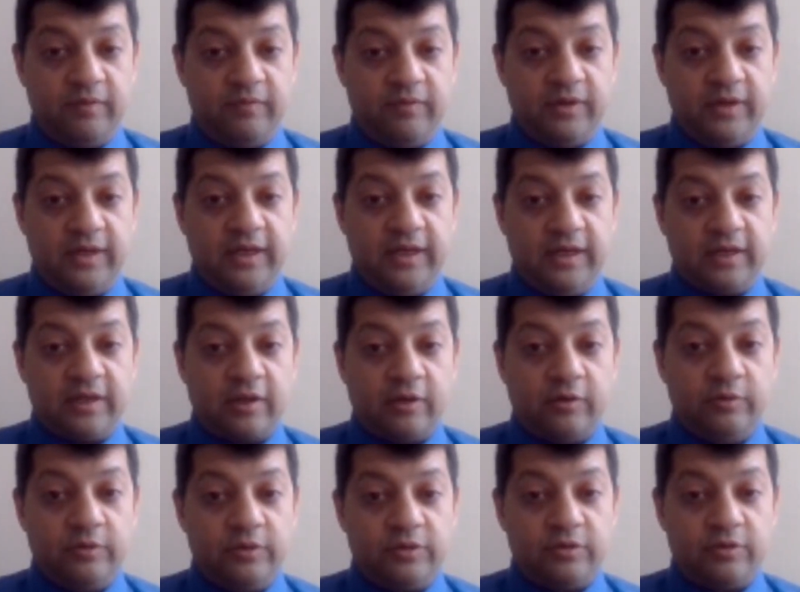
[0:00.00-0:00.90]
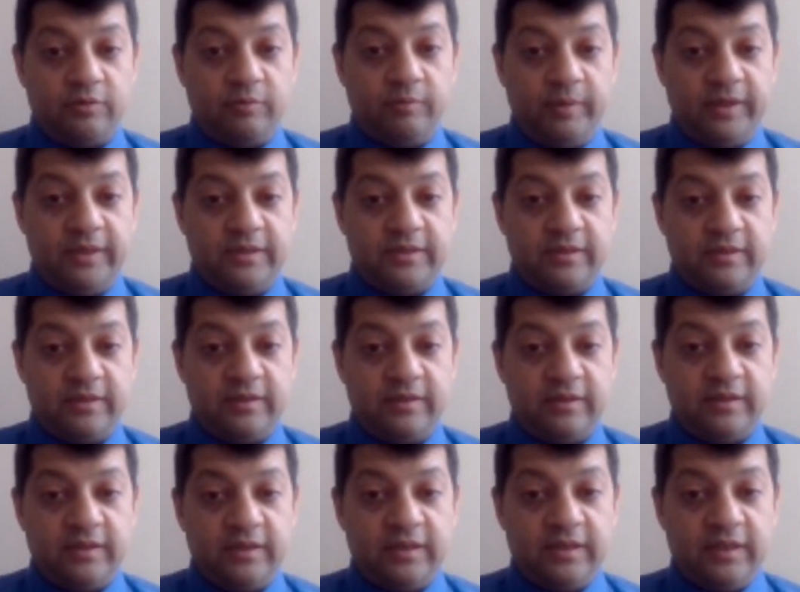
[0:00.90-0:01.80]
If you need a coach or a
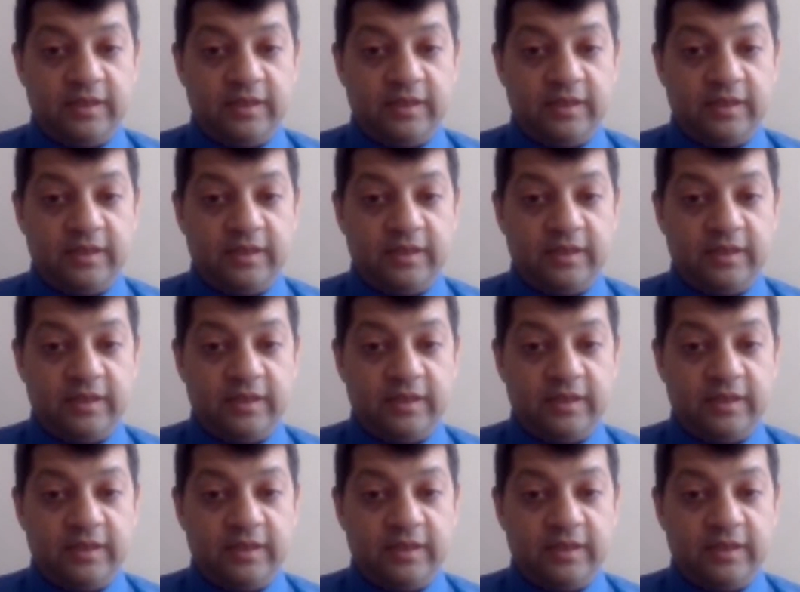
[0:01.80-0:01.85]
mentor,